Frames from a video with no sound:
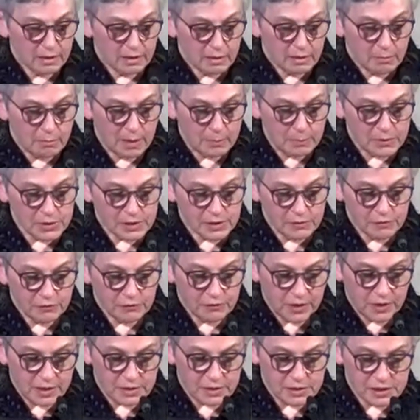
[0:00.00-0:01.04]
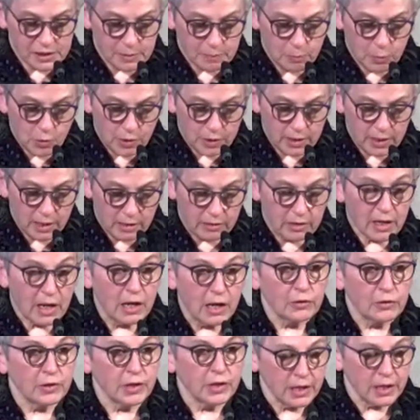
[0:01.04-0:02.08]
Members and friends support our
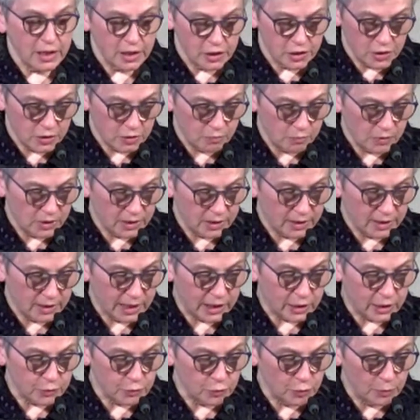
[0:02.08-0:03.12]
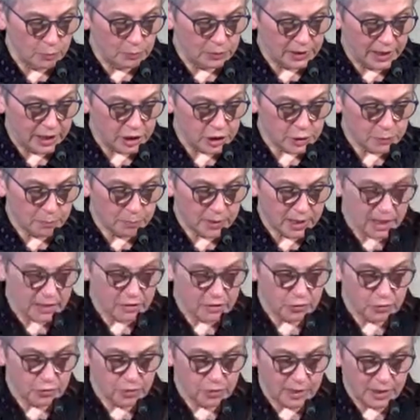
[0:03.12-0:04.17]
congregation with an annual pledge paid
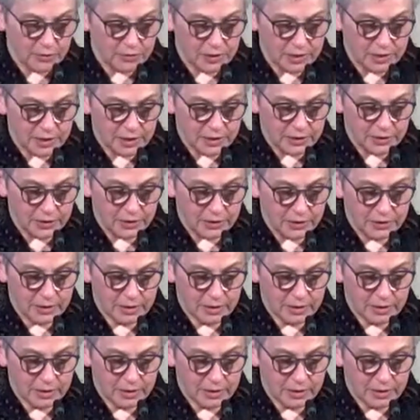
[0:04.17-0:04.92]
throughout the year.